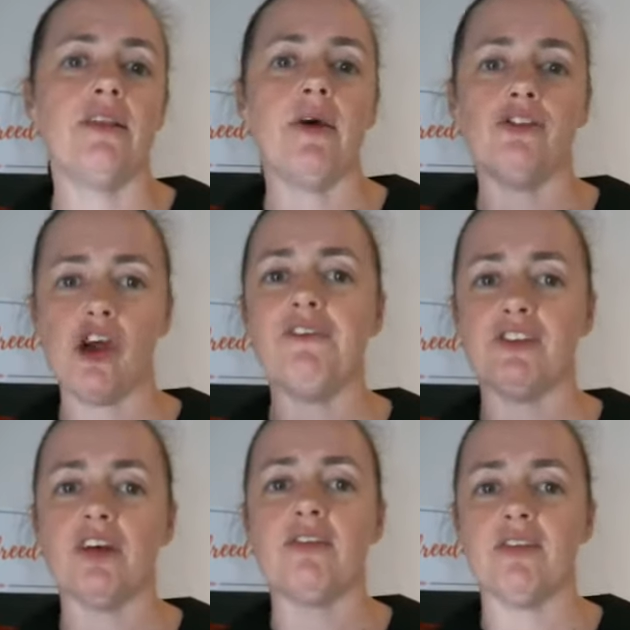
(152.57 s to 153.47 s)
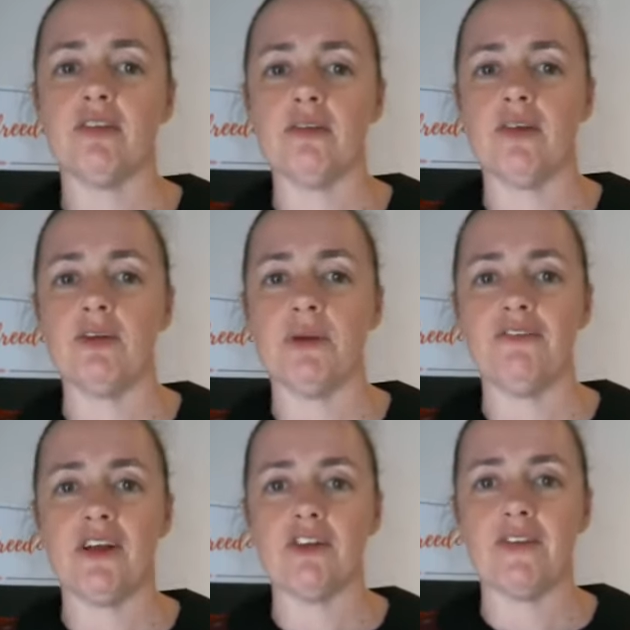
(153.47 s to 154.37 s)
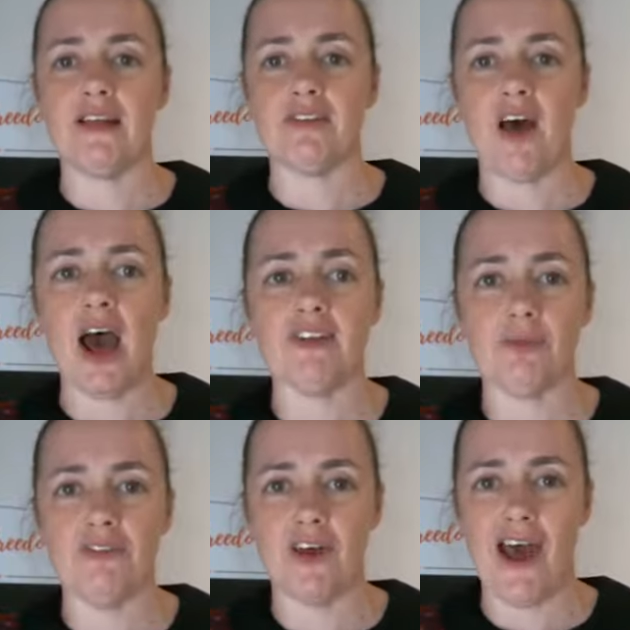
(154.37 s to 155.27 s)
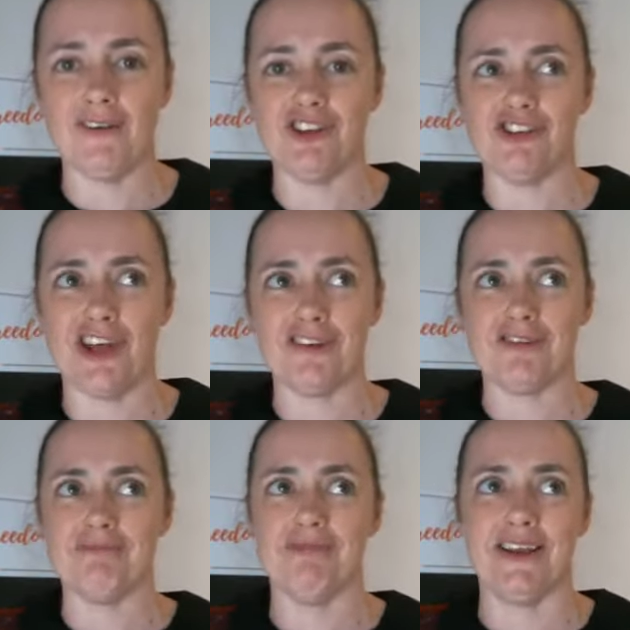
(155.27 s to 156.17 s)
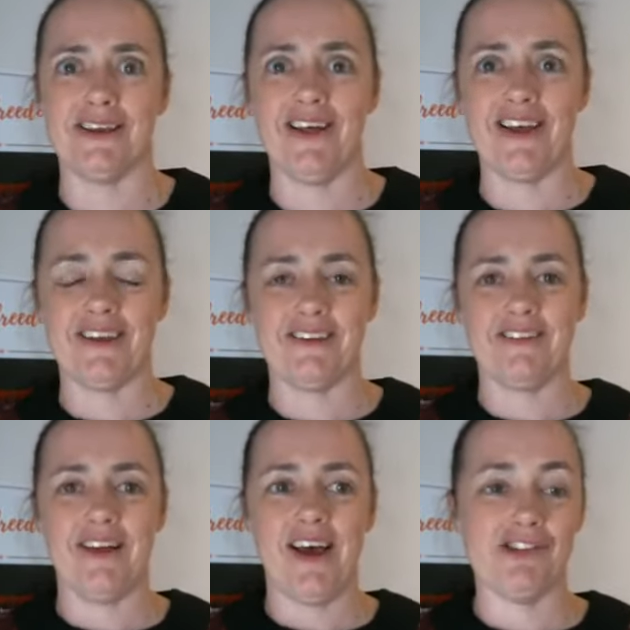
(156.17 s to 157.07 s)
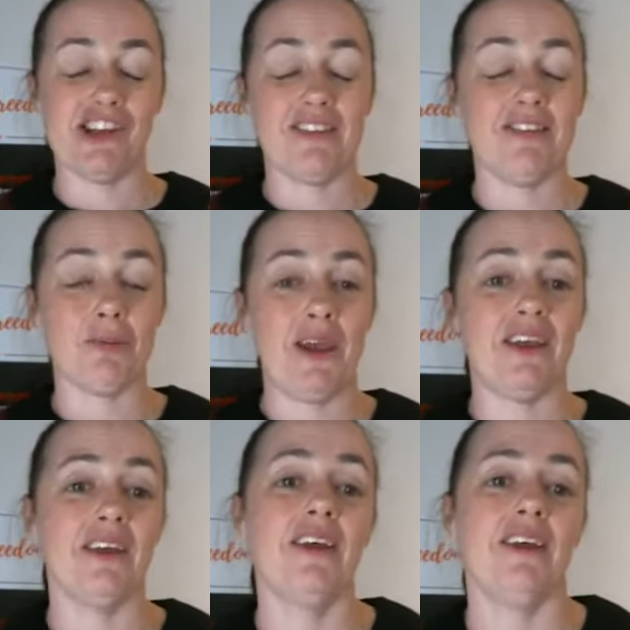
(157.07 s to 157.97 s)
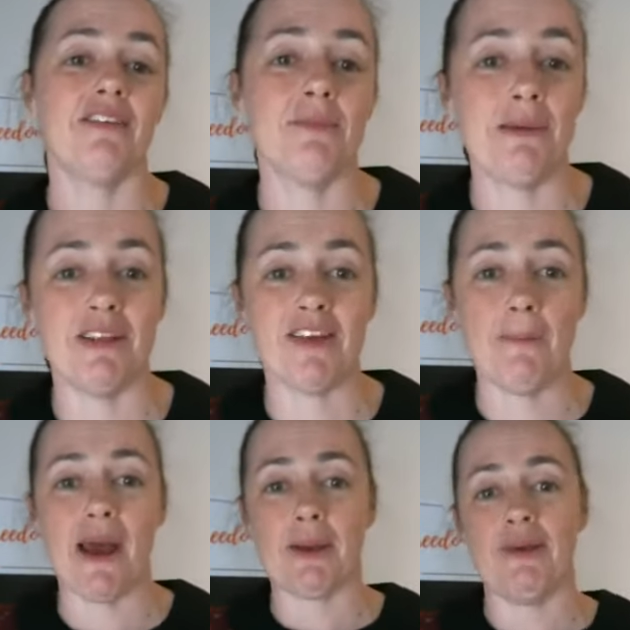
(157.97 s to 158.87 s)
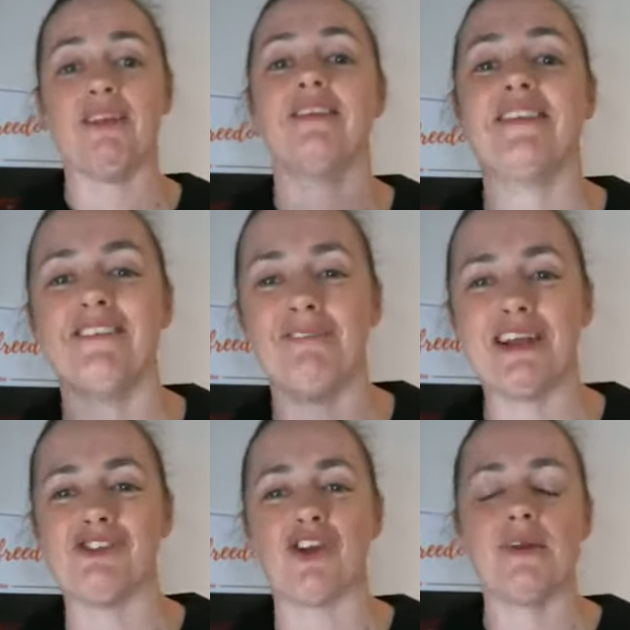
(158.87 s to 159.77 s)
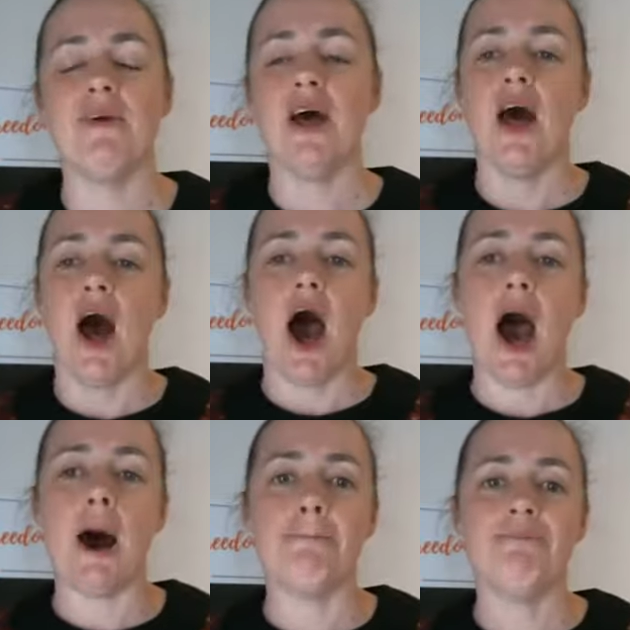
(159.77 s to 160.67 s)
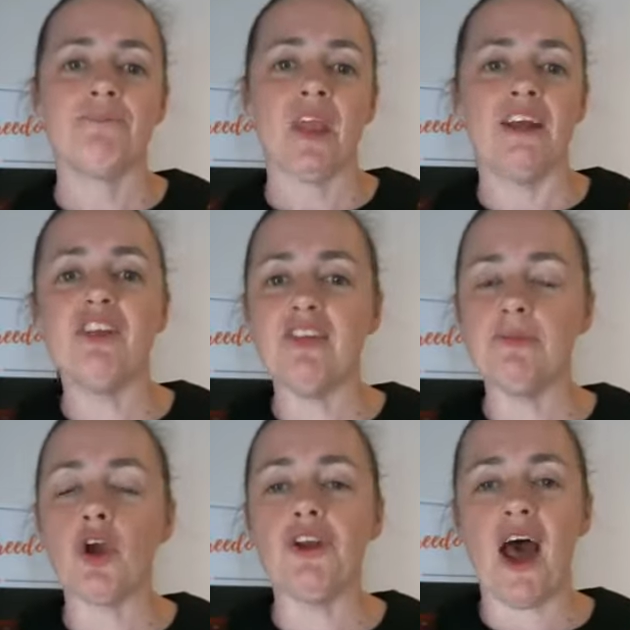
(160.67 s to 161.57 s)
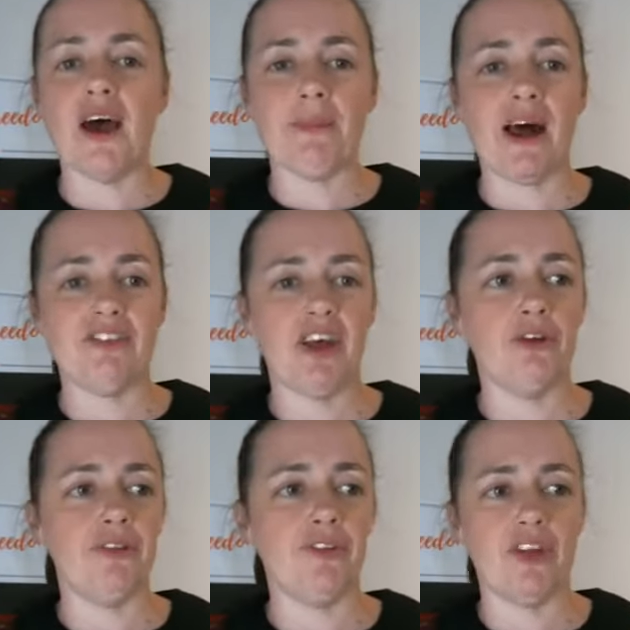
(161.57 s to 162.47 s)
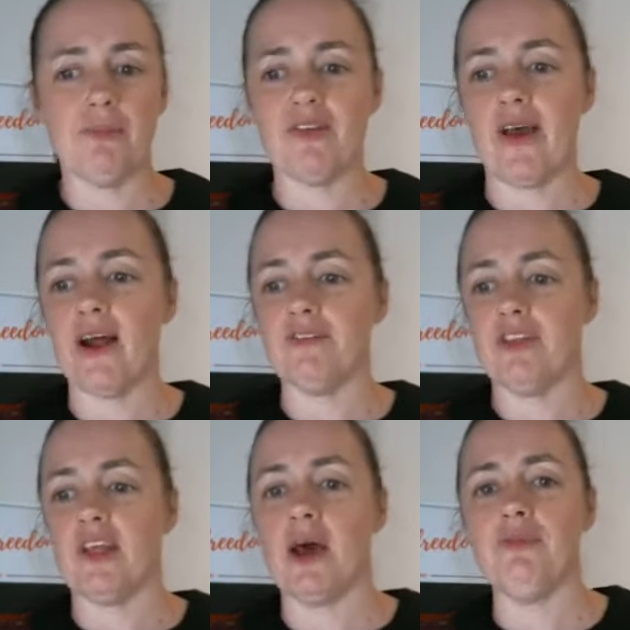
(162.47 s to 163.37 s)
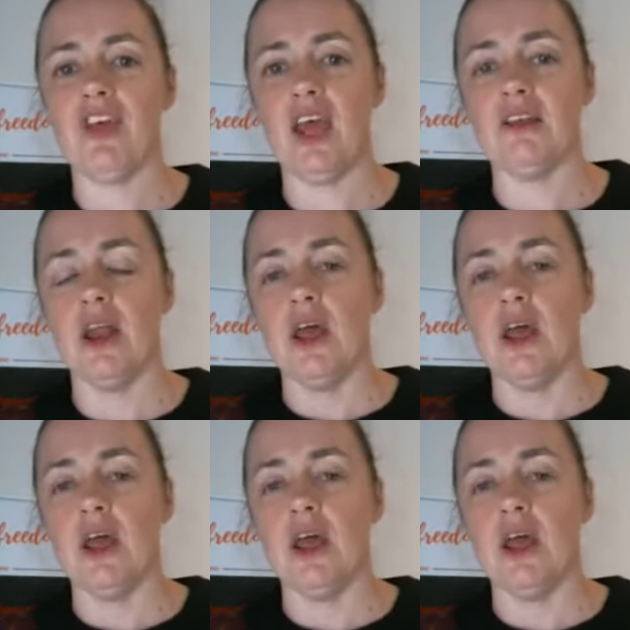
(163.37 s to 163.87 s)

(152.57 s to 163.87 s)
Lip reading: Traffic does seem to be affected on that site. To be fair, I haven't checked this week, so maybe it's come back a bit. We can dream. It did seem to go down about 10 or 15% after the update,